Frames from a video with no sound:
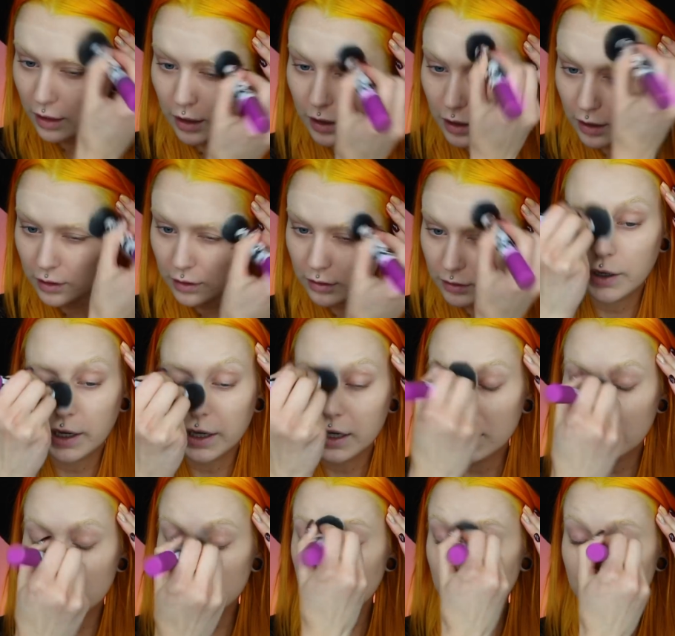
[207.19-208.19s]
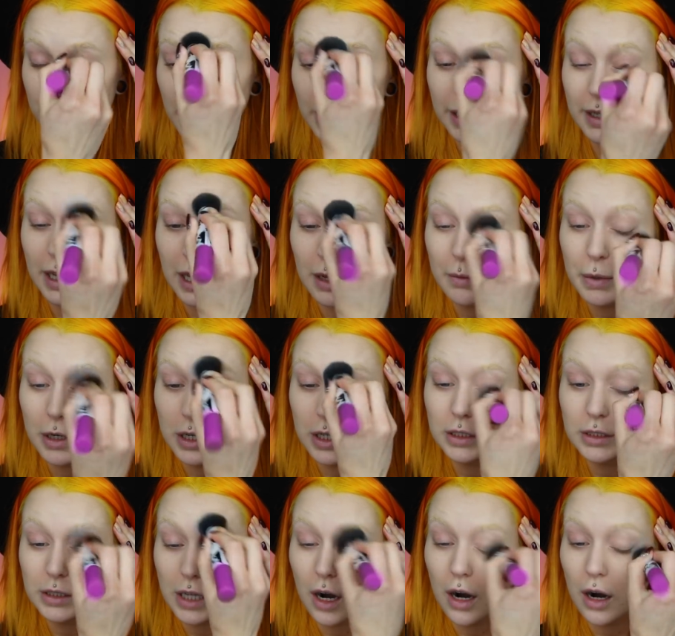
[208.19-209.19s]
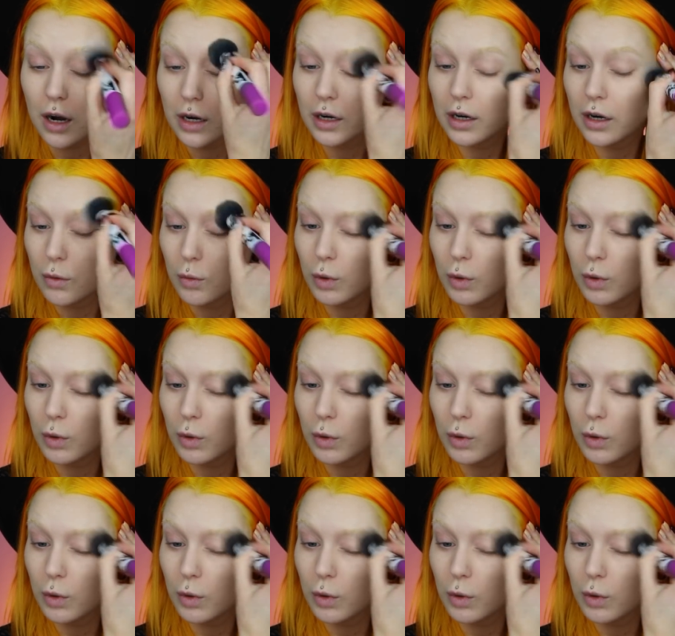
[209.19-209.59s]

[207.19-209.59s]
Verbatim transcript: Okay, so I hear that my neighbors are